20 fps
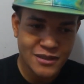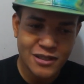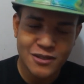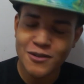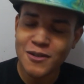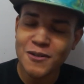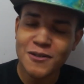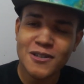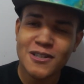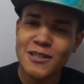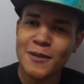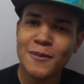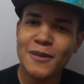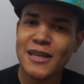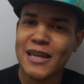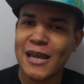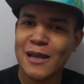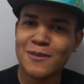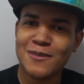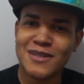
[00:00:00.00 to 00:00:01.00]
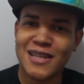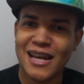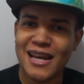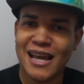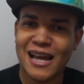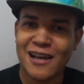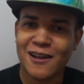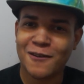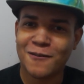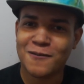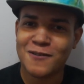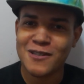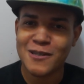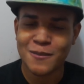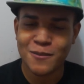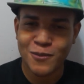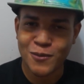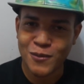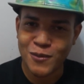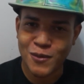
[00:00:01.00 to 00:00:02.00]
those are some of the games that have
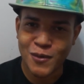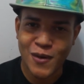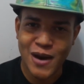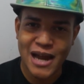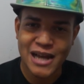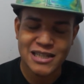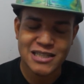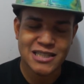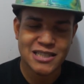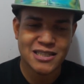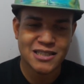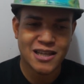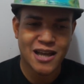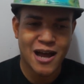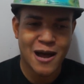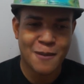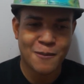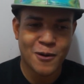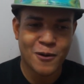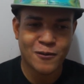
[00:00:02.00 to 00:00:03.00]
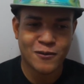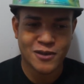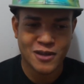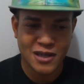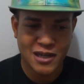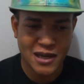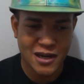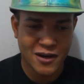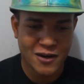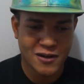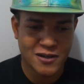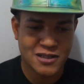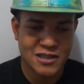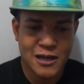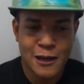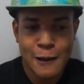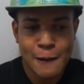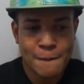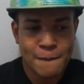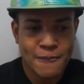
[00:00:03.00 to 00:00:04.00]
slipped through the cracks um, over the years.
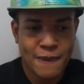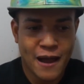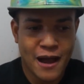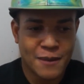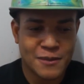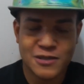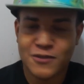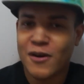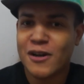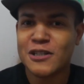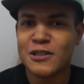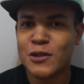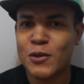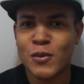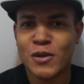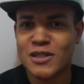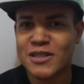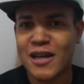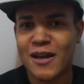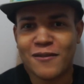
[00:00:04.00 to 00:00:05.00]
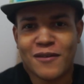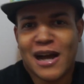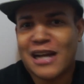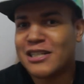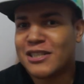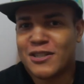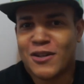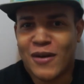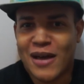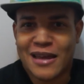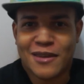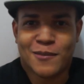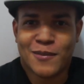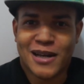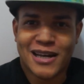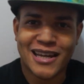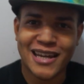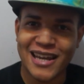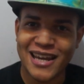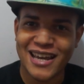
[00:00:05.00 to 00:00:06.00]
Um, as far as newer stuff, I just don't have the
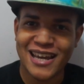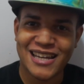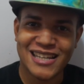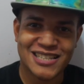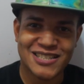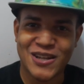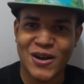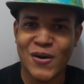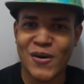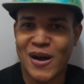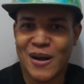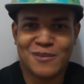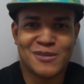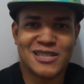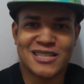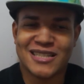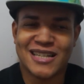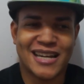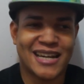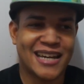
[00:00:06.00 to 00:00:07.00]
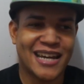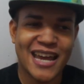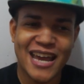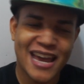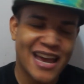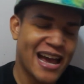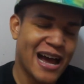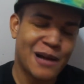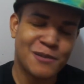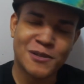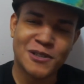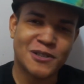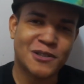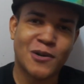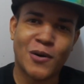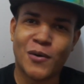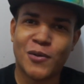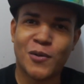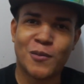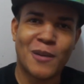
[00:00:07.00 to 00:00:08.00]
money. So I'm just like, I'm just
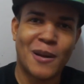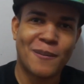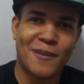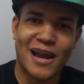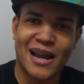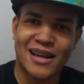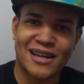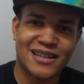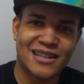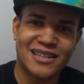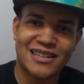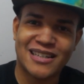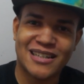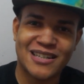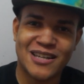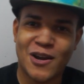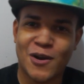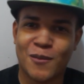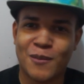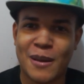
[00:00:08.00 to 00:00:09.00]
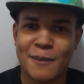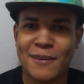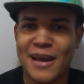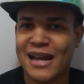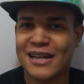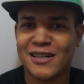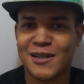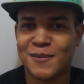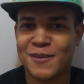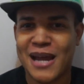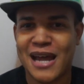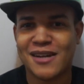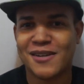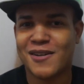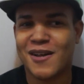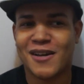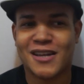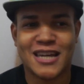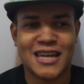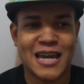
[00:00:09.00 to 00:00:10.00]
going through my back you know, my backed up
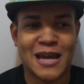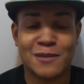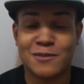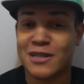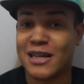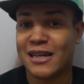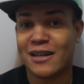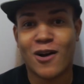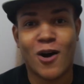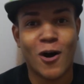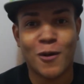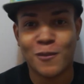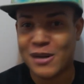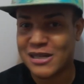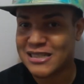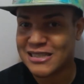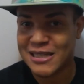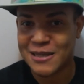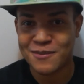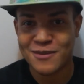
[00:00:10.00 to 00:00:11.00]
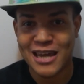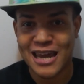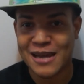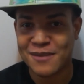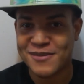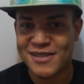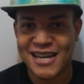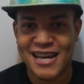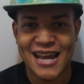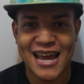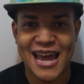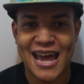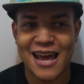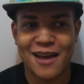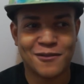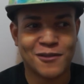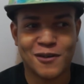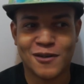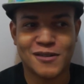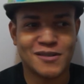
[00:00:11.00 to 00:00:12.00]
catalog of games. Like all my Steam games that I
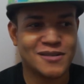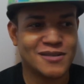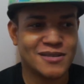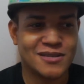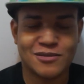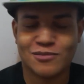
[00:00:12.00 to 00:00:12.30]
have, they're